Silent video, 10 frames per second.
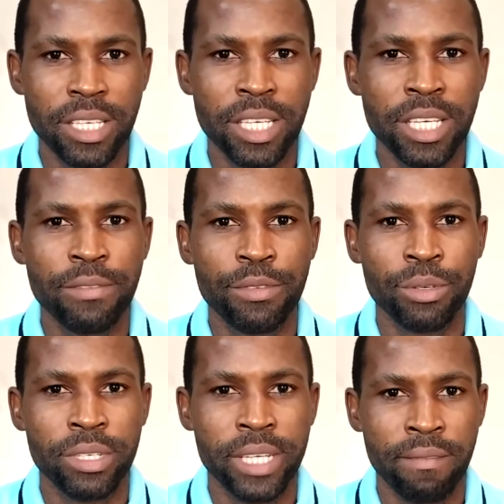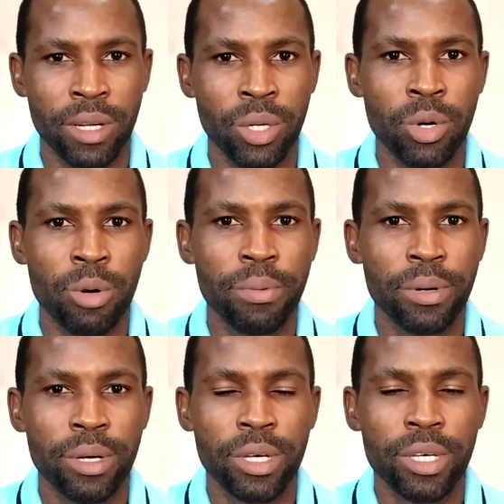if you develop
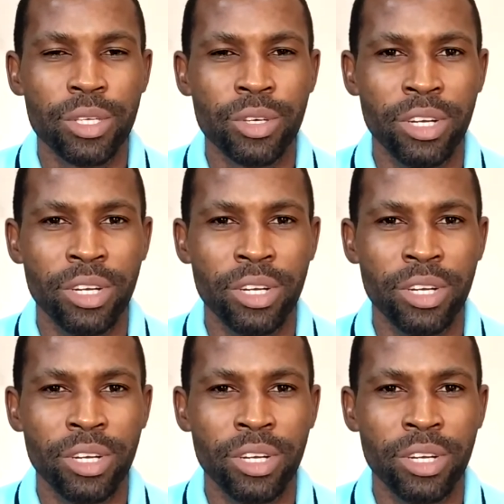your